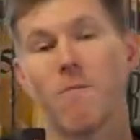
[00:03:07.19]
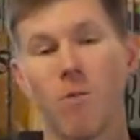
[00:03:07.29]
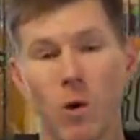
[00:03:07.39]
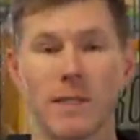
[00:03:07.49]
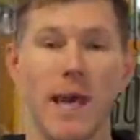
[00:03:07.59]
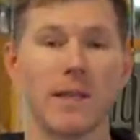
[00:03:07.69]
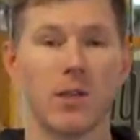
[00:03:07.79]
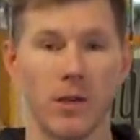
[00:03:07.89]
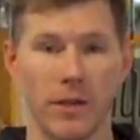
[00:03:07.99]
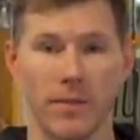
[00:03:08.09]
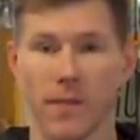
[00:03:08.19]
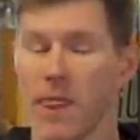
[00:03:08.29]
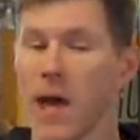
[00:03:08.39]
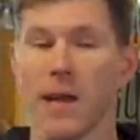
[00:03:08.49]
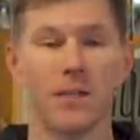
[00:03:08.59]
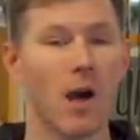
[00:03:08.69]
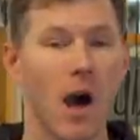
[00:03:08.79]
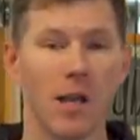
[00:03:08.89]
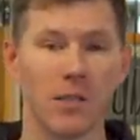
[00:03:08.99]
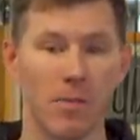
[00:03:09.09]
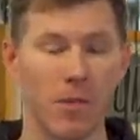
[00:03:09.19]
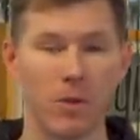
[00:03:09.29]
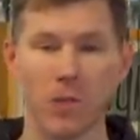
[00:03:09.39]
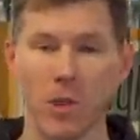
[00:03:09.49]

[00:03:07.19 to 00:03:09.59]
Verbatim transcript: vortex hood. That is awesome. Those